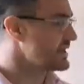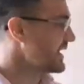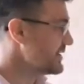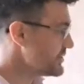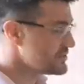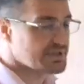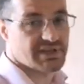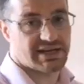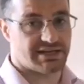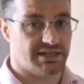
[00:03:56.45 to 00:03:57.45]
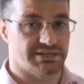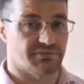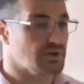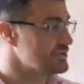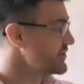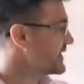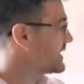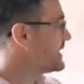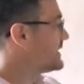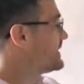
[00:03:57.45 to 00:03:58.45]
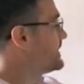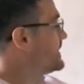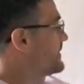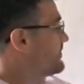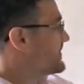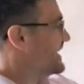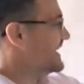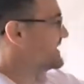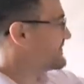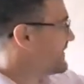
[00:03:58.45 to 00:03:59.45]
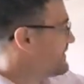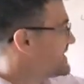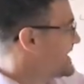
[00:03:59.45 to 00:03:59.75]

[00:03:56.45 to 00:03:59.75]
getting used to the ideas of logic. It's very